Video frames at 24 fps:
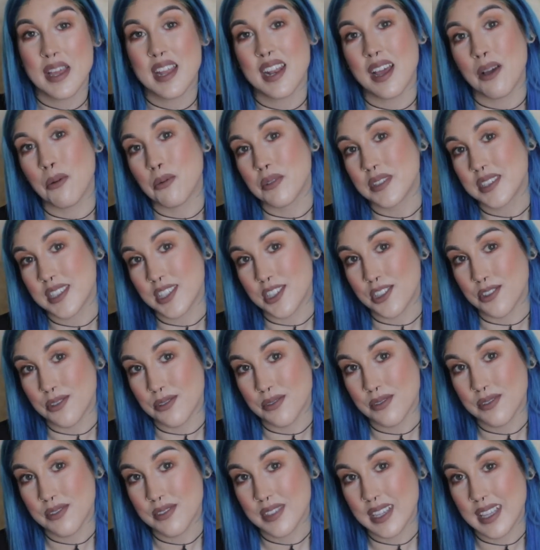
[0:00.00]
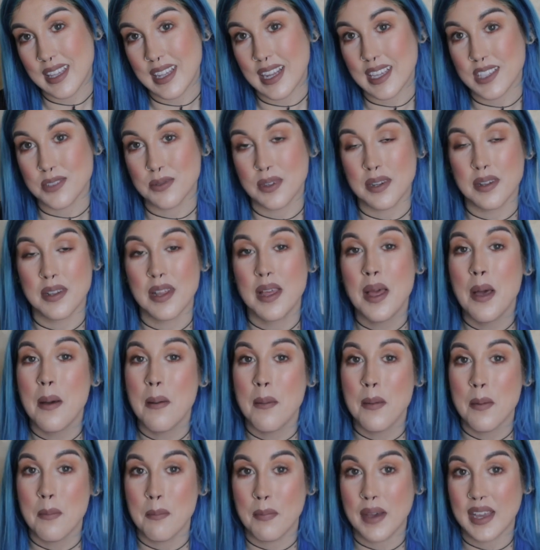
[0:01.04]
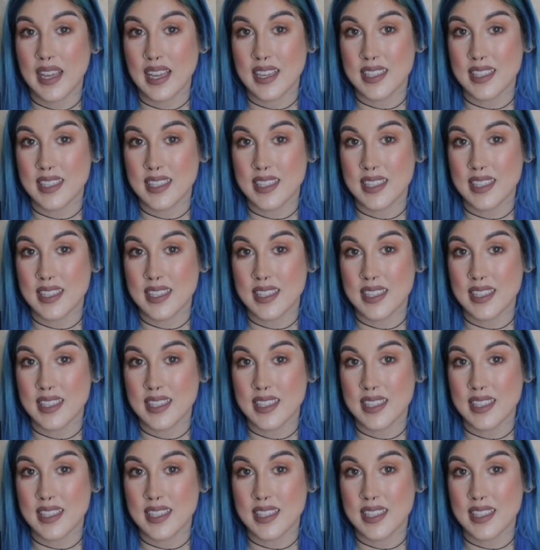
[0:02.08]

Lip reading: and I will see you in the next one. Bye